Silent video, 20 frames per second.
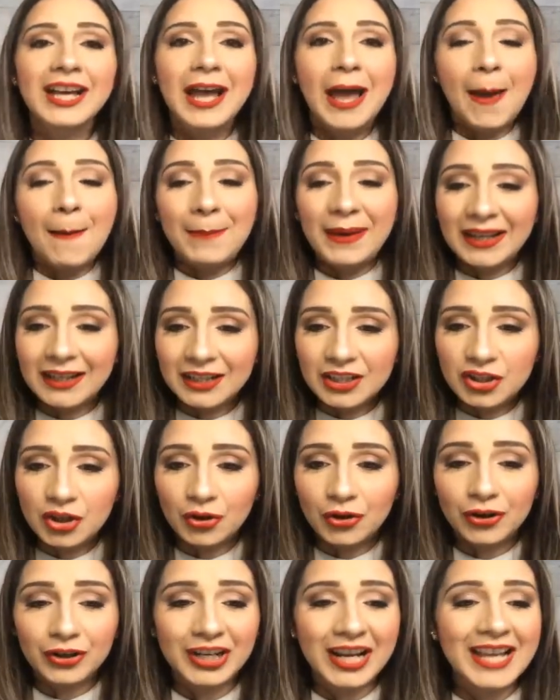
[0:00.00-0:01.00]
pick a
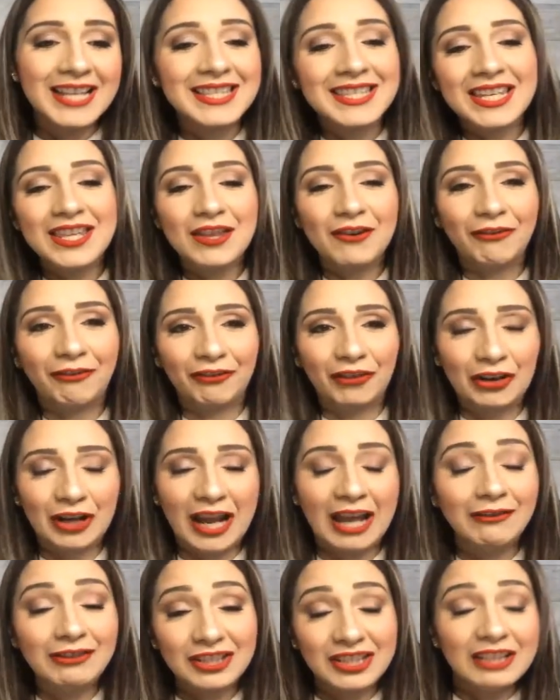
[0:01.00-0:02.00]
door and
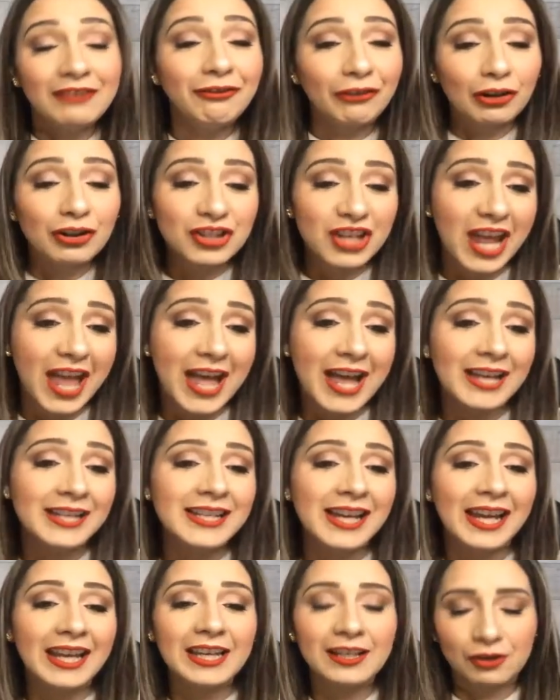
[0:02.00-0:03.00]
see firsthand a
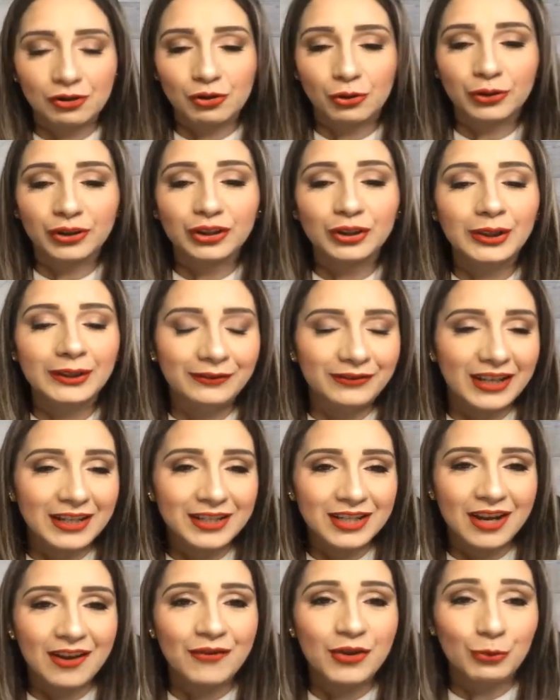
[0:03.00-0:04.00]
historical event
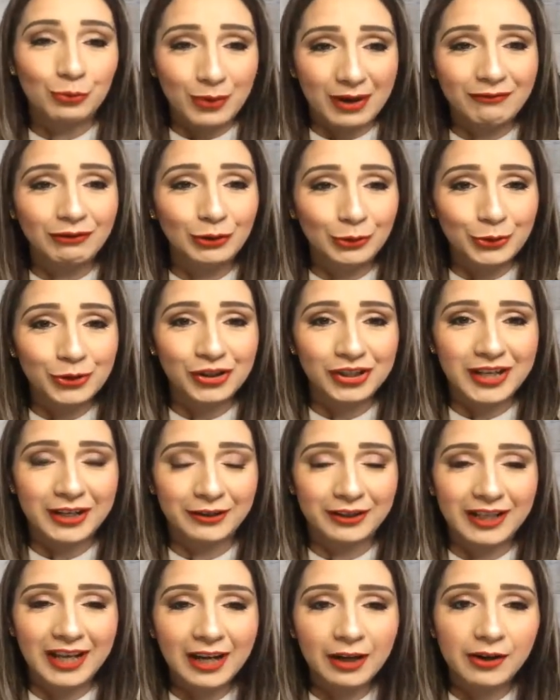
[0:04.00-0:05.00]
of the Revolutionary
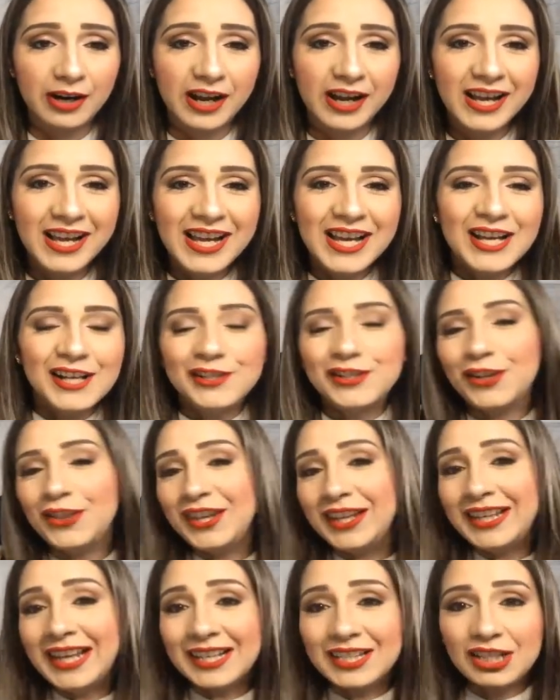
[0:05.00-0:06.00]
era. So they
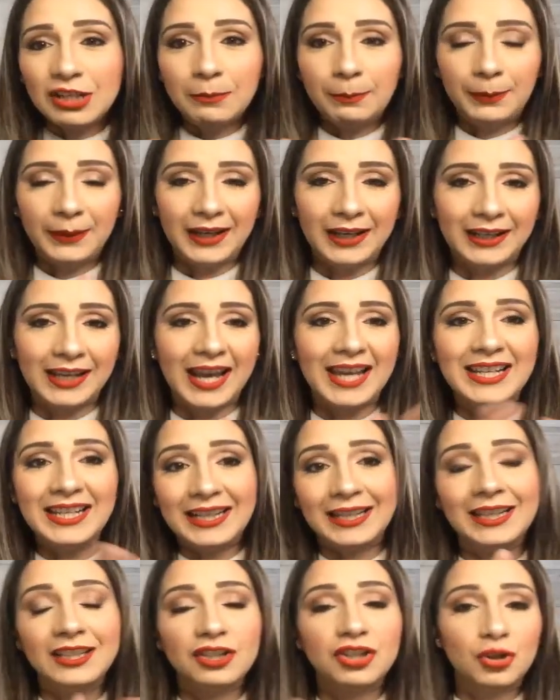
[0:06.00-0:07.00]
get to pick, and
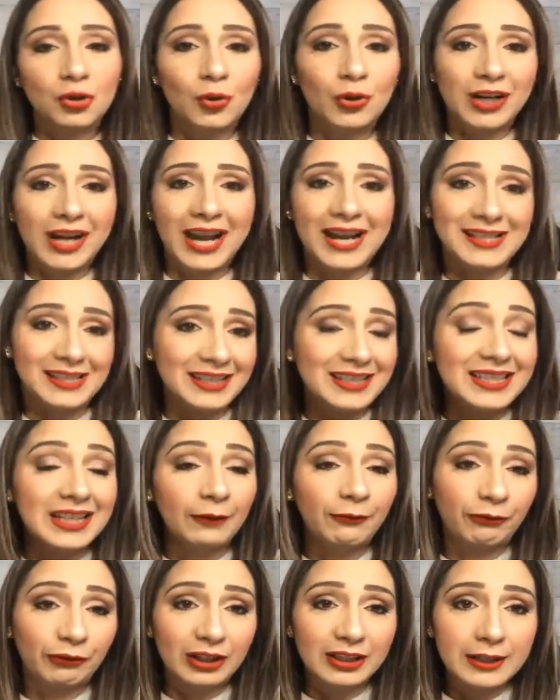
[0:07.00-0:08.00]
each door has a
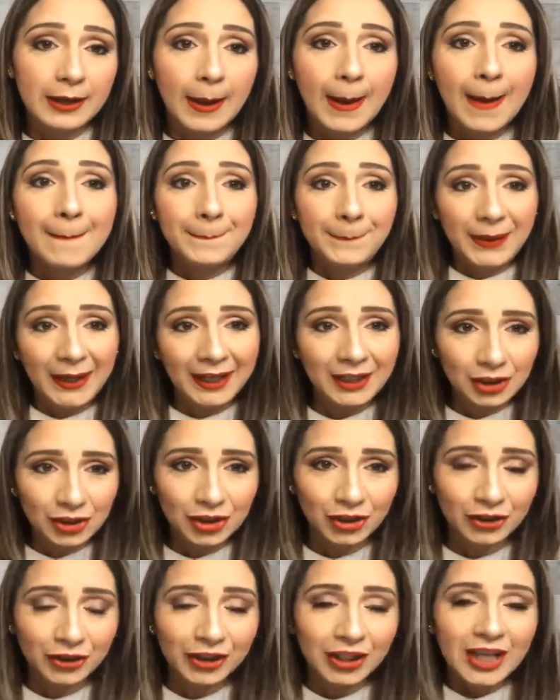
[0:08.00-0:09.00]
different
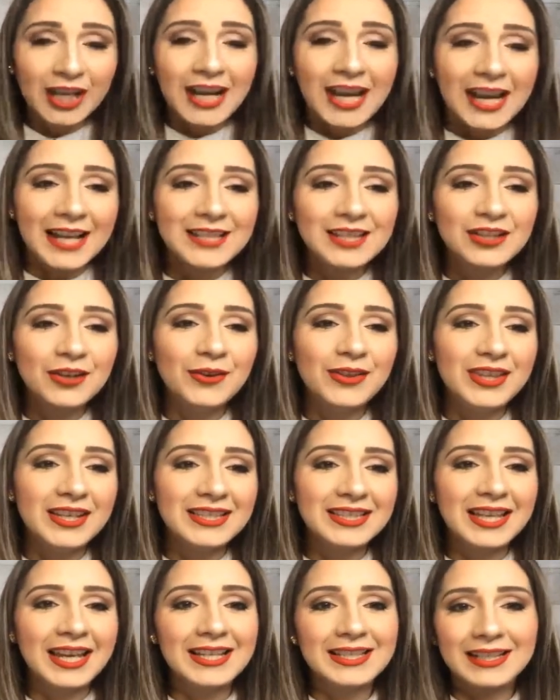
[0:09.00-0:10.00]
picture. And so in this
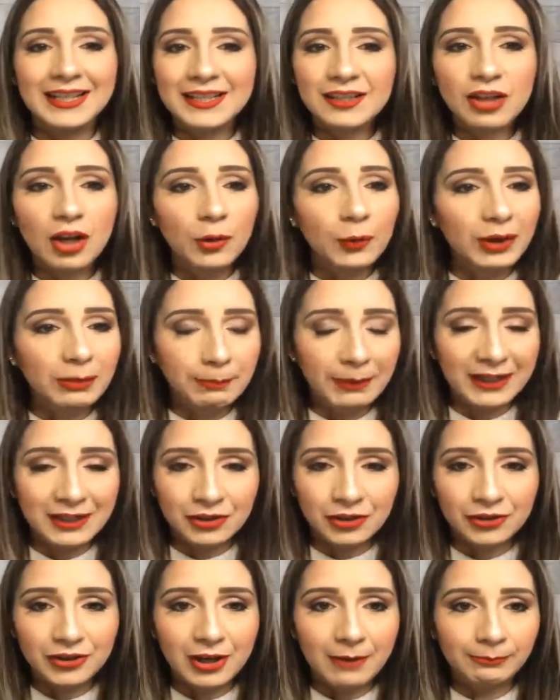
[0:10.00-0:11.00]
case, let's go with picture
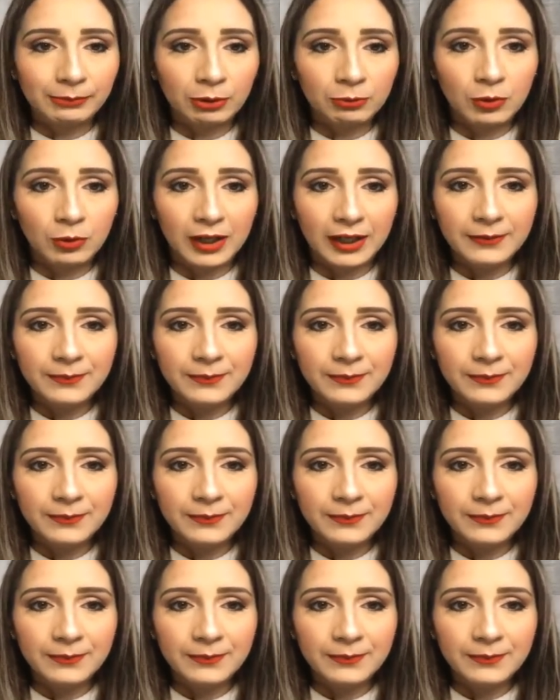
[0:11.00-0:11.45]
number 1.